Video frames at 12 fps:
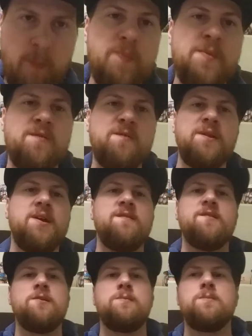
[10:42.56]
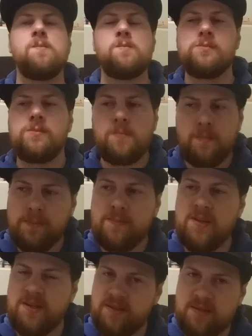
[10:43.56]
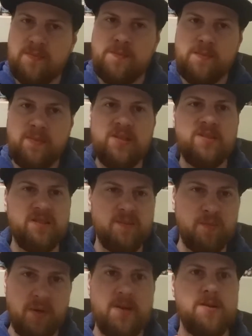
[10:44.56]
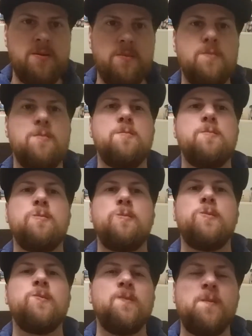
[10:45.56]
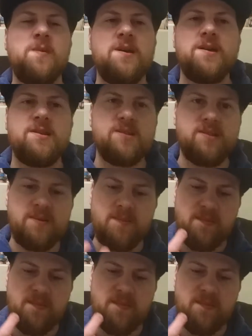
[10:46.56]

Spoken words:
the flavor is it's just brighter. It's